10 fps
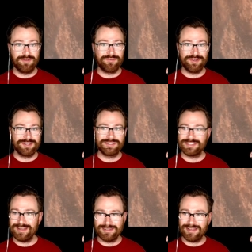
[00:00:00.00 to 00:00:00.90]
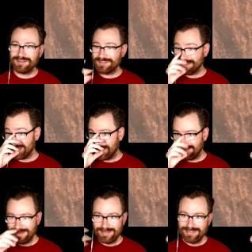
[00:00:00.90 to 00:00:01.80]
footage. It's not doctored. It's
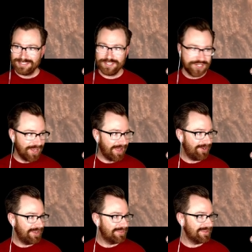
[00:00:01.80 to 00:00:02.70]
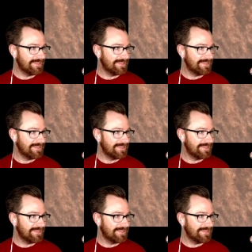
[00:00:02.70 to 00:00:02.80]
not CGI or anything.